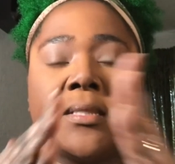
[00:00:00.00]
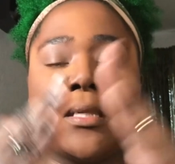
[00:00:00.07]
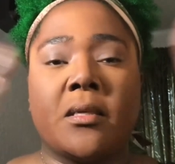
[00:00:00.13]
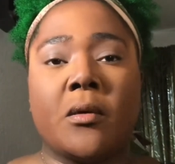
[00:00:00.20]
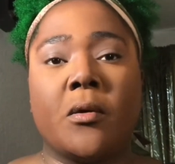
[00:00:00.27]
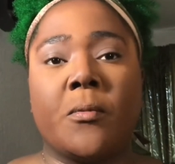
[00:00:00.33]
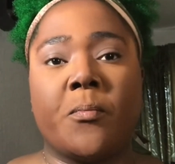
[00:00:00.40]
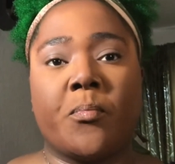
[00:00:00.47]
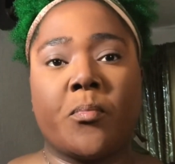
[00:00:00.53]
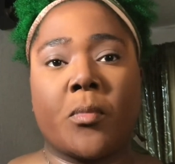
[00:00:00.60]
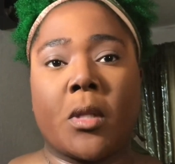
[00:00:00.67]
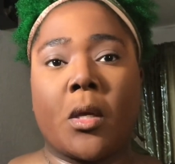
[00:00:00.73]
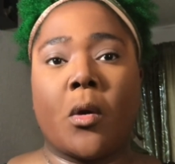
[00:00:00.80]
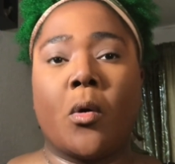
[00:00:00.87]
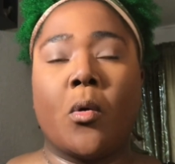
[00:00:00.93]
to get a
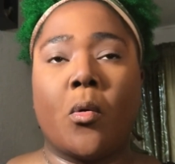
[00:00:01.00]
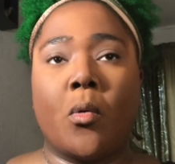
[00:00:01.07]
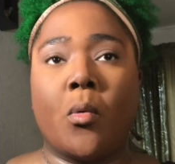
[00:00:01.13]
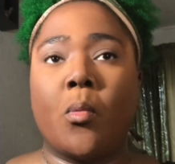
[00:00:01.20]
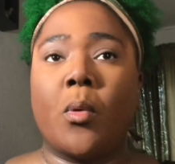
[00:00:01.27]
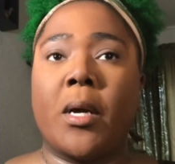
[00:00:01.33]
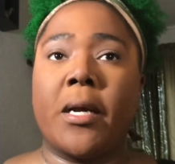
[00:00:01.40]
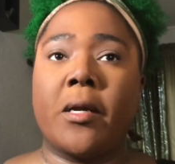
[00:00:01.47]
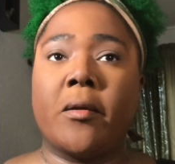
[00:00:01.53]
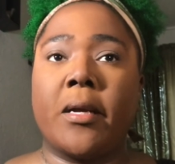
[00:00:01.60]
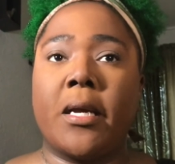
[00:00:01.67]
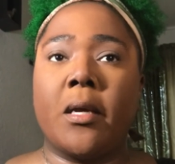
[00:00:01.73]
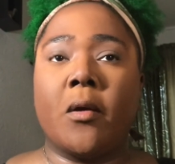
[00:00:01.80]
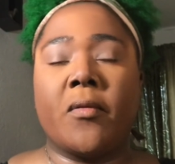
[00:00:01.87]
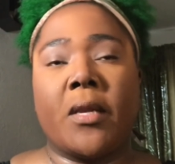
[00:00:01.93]
wider
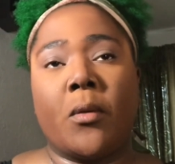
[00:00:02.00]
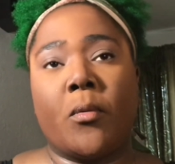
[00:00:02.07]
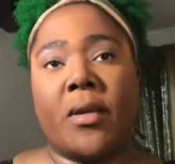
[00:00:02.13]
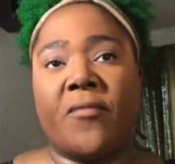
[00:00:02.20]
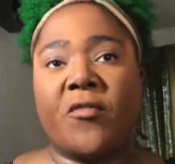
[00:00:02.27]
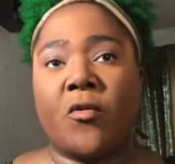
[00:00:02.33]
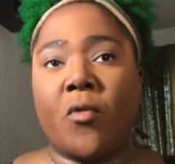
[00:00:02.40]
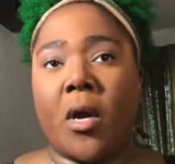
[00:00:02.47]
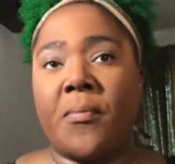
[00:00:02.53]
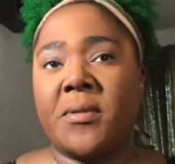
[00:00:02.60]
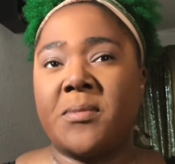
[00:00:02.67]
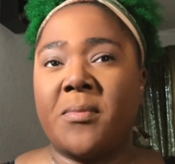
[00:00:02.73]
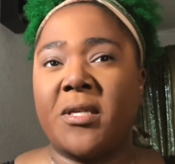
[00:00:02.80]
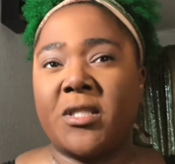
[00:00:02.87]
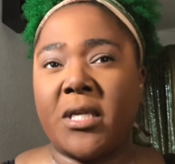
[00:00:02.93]
angle that I won't have to crop
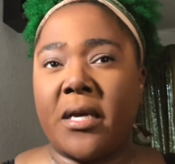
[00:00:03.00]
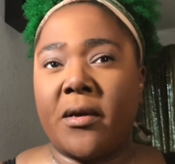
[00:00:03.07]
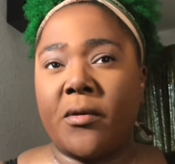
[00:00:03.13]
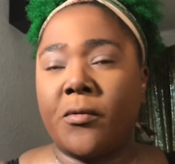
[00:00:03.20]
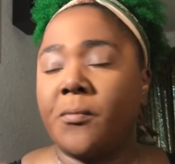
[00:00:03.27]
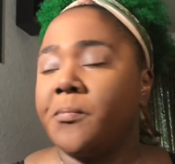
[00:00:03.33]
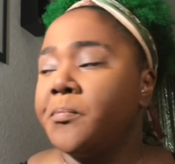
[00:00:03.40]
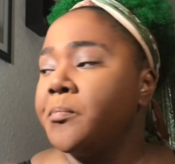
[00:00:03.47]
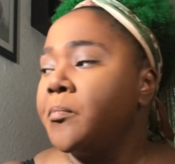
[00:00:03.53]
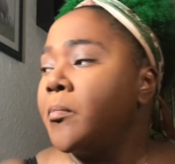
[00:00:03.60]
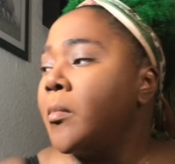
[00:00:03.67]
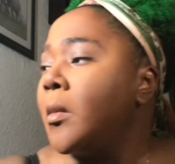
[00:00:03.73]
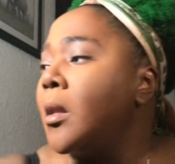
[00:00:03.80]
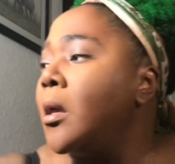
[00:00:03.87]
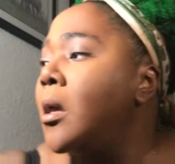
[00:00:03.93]
as much out,
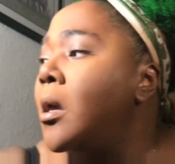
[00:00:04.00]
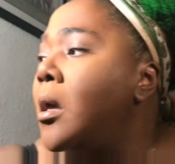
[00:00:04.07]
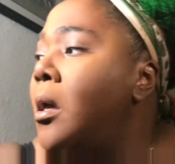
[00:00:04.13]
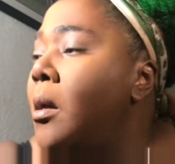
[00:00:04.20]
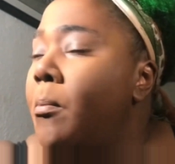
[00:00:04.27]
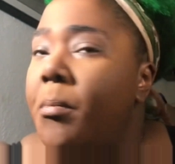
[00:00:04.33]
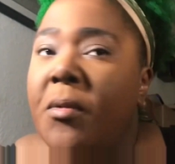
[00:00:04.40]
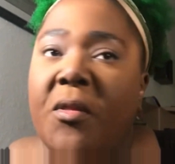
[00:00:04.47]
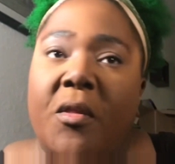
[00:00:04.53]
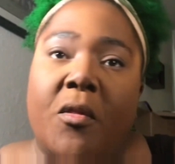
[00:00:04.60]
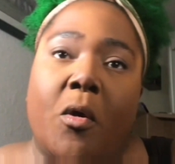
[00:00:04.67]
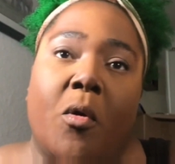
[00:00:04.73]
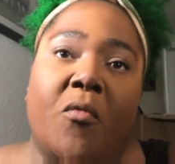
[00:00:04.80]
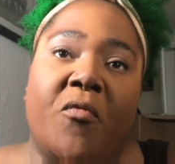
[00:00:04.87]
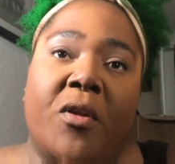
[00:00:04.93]
but then
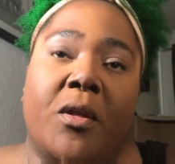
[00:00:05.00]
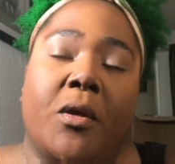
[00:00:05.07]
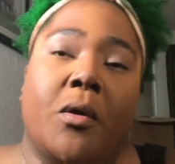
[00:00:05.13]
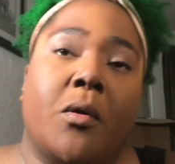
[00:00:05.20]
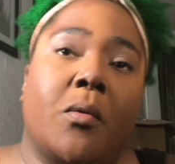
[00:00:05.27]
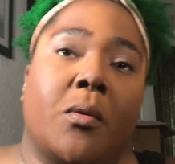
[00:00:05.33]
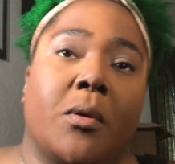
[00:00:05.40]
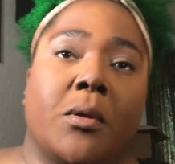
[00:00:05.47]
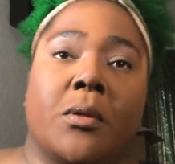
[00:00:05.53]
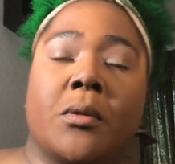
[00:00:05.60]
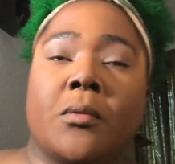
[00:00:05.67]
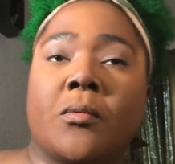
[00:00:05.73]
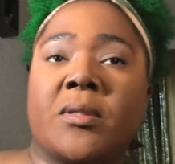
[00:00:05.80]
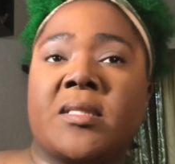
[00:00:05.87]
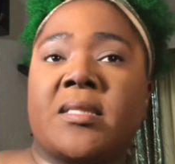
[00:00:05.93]
the whole video
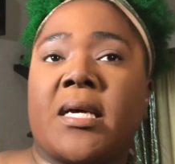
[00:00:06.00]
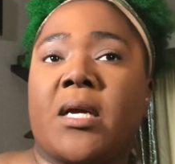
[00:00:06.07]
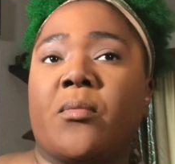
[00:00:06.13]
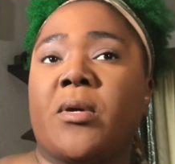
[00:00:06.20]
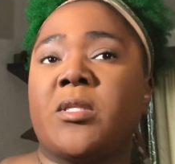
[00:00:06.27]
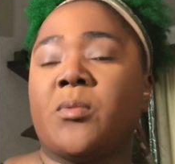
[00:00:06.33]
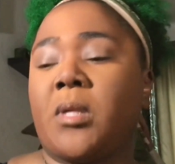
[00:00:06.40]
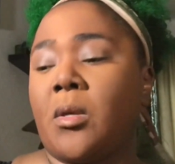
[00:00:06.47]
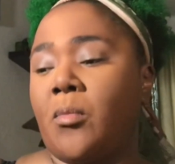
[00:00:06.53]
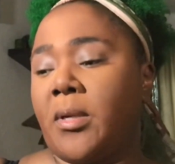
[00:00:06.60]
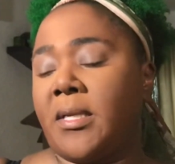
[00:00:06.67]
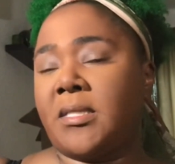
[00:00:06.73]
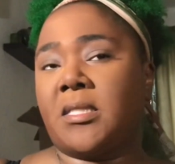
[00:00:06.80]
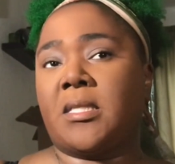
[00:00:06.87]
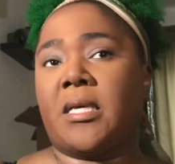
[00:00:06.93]
was sideways when I
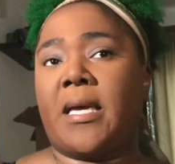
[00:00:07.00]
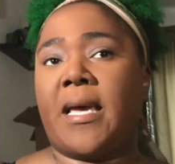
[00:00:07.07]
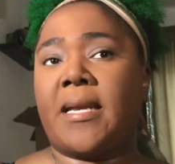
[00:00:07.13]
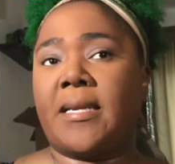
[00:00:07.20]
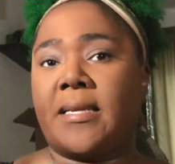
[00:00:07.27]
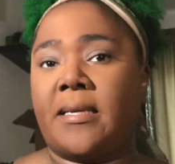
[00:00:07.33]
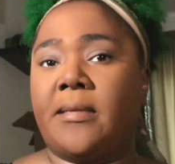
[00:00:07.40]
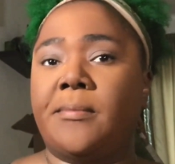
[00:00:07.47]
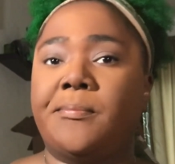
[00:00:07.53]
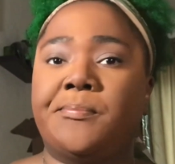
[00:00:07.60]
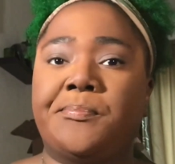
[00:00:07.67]
went in to edit it,